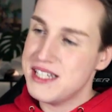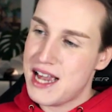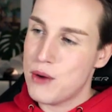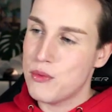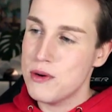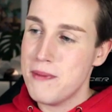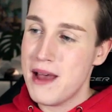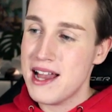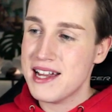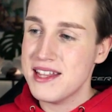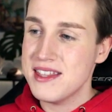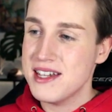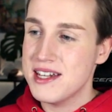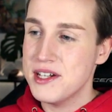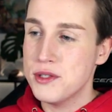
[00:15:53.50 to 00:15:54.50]
yeah, we're back
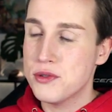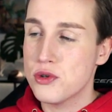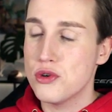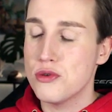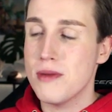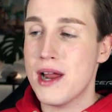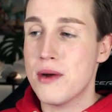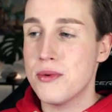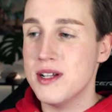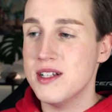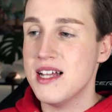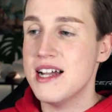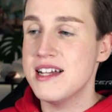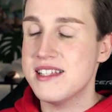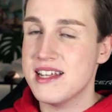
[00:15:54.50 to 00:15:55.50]
at the kids' room. I
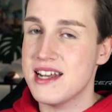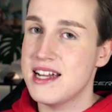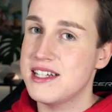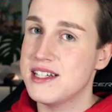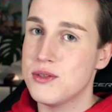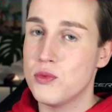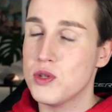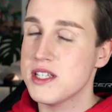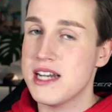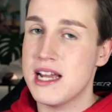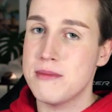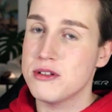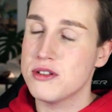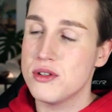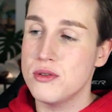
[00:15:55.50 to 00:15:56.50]
realized that I wasn't
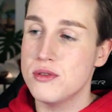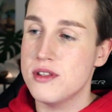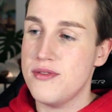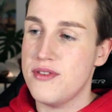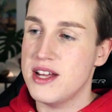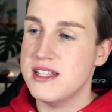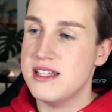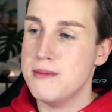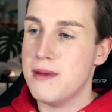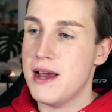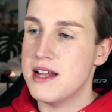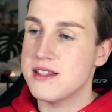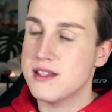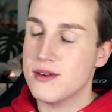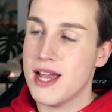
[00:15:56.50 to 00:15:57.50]
able to use the fancy
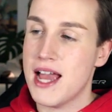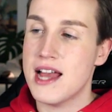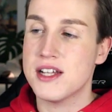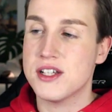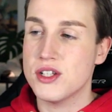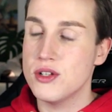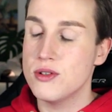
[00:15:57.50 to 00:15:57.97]
bed, so I had to